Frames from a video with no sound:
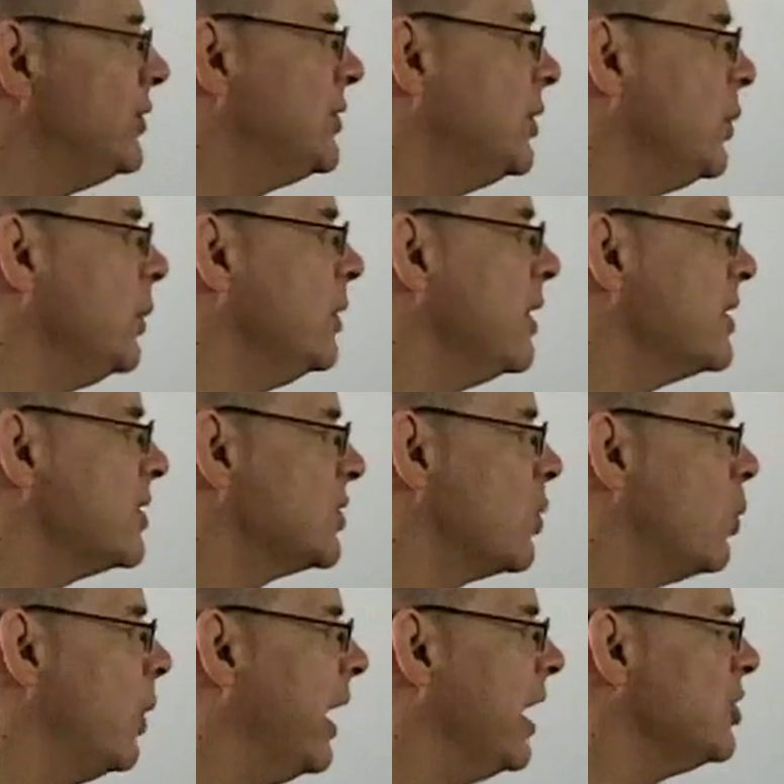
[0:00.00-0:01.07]
2 into this
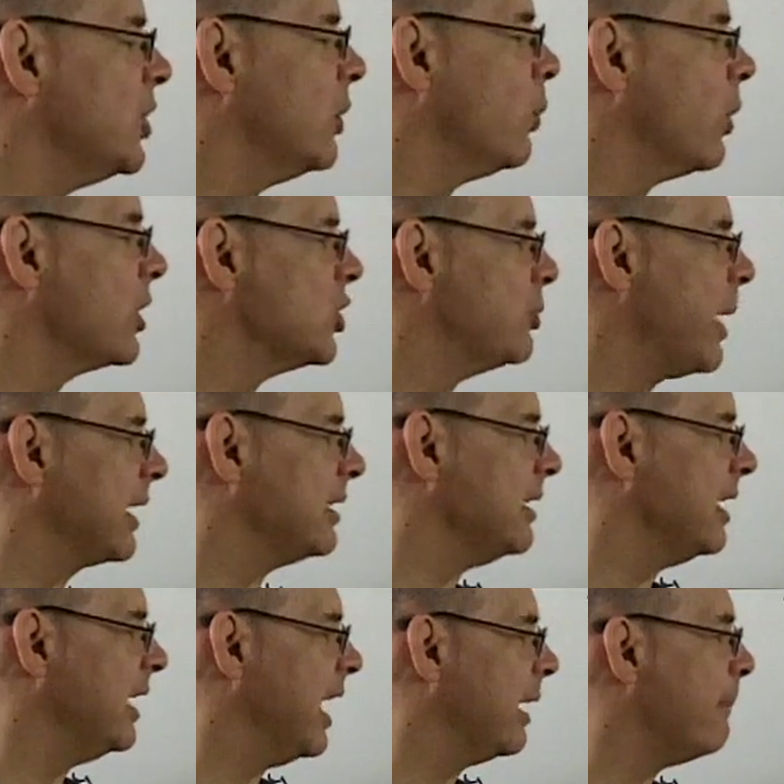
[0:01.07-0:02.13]
equation, we're expecting
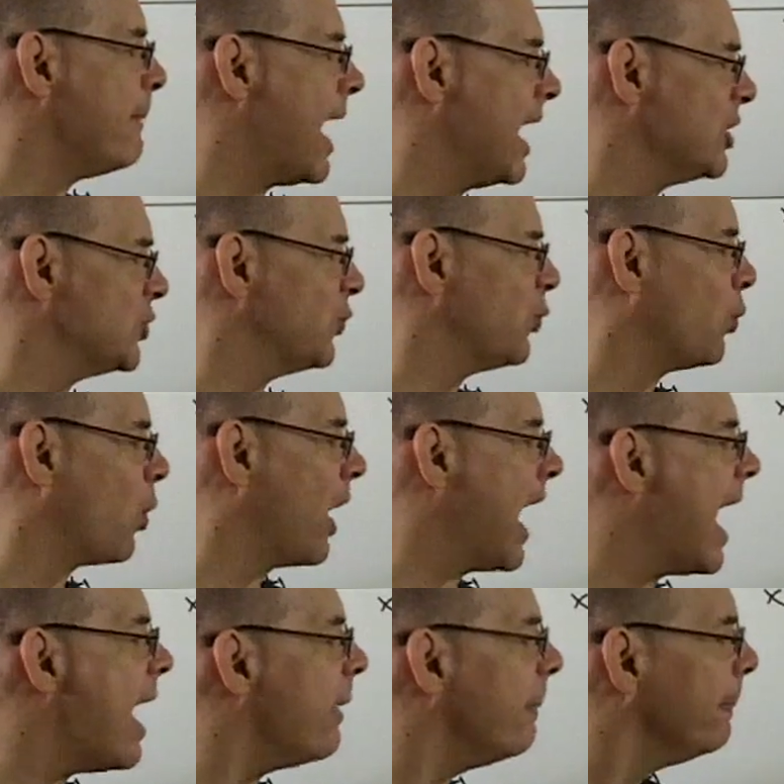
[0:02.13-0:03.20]
to get a minus 4
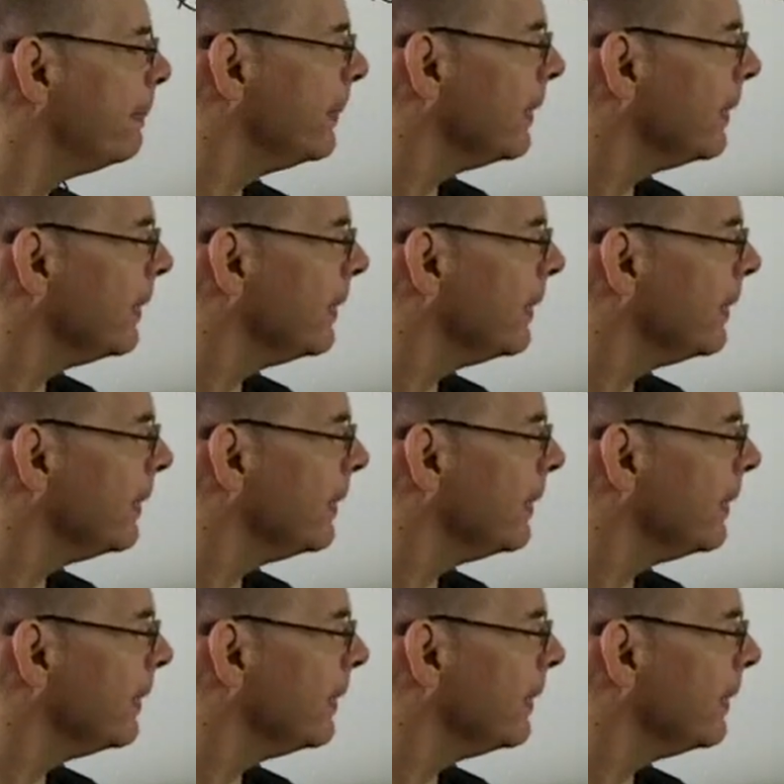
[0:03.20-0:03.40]
out.